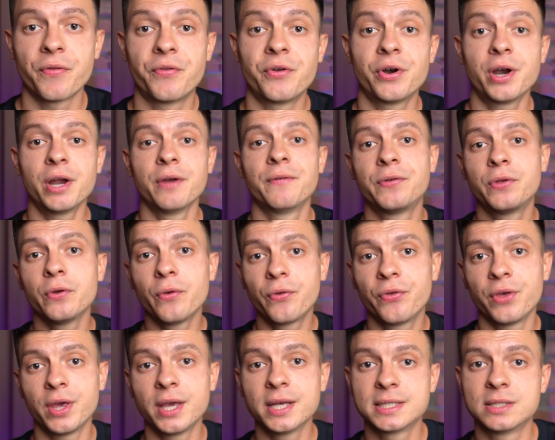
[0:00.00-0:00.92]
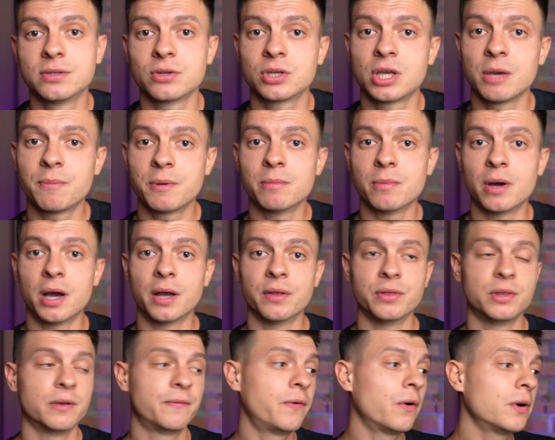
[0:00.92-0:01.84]
There are a few things to keep in
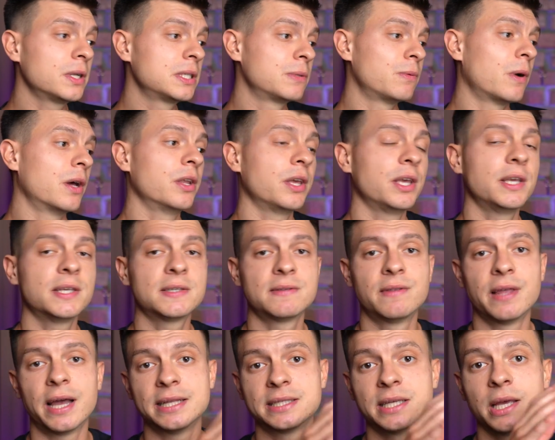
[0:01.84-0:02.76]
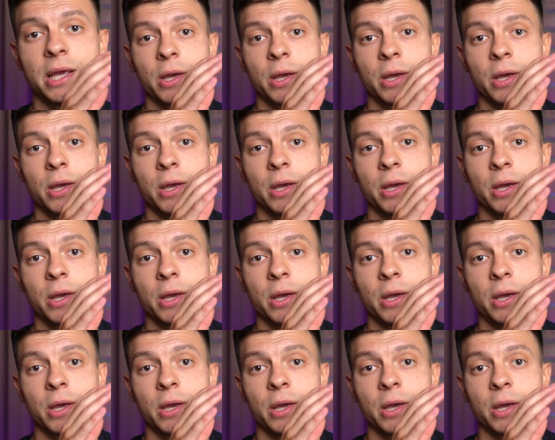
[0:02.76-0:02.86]
mind. The first one is that